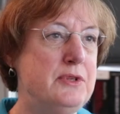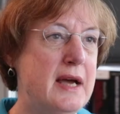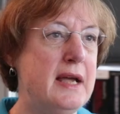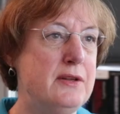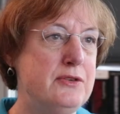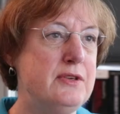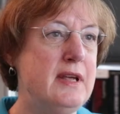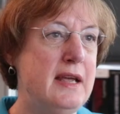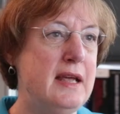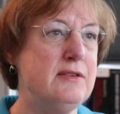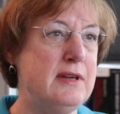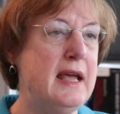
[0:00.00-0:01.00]
science
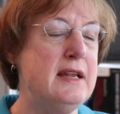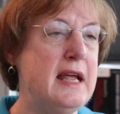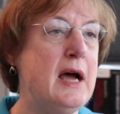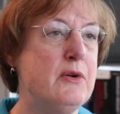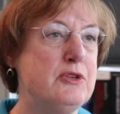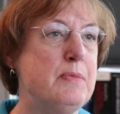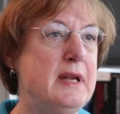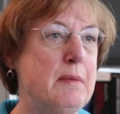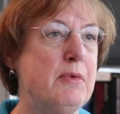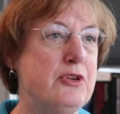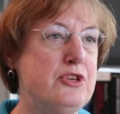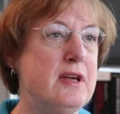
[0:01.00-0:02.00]
and, and how it's been
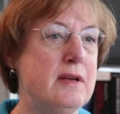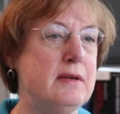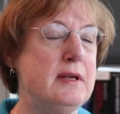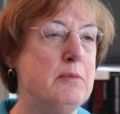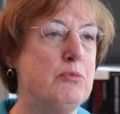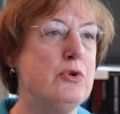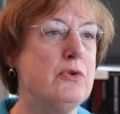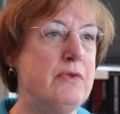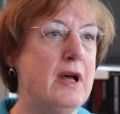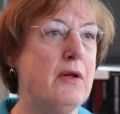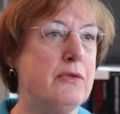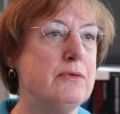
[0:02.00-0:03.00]
able to improve
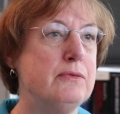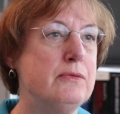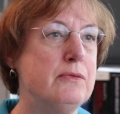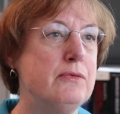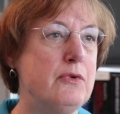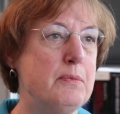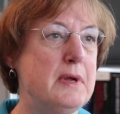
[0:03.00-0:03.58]
health for